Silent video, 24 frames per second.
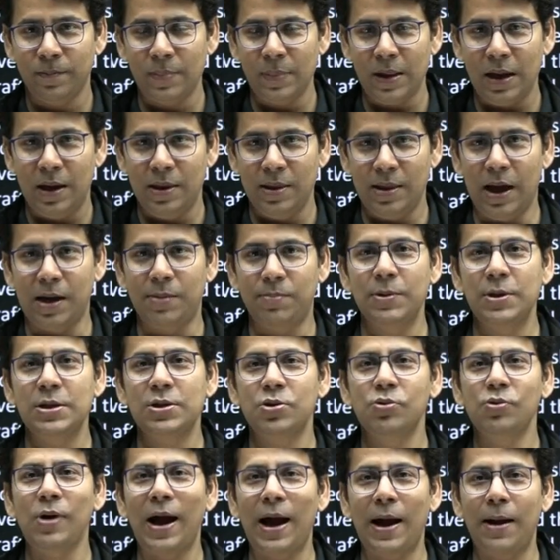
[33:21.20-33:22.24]
That means
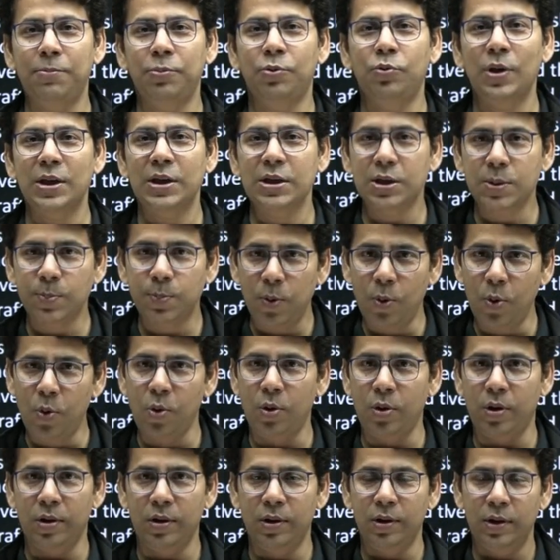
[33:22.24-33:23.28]
you have to
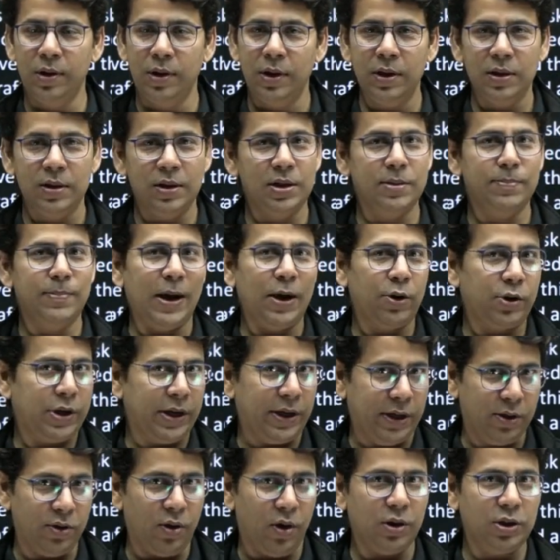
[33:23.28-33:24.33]
explore this
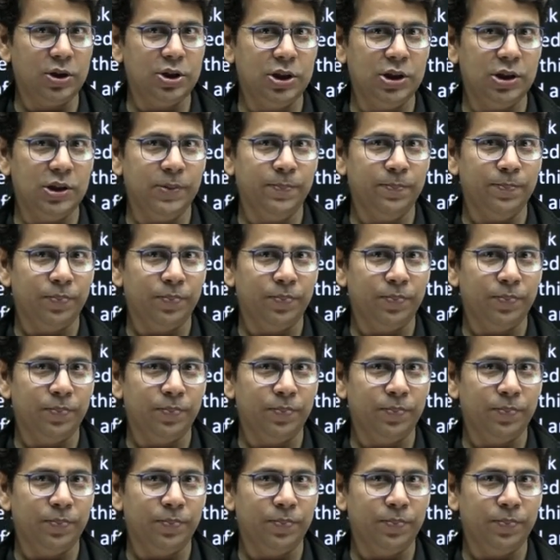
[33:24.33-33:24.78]
biotechnology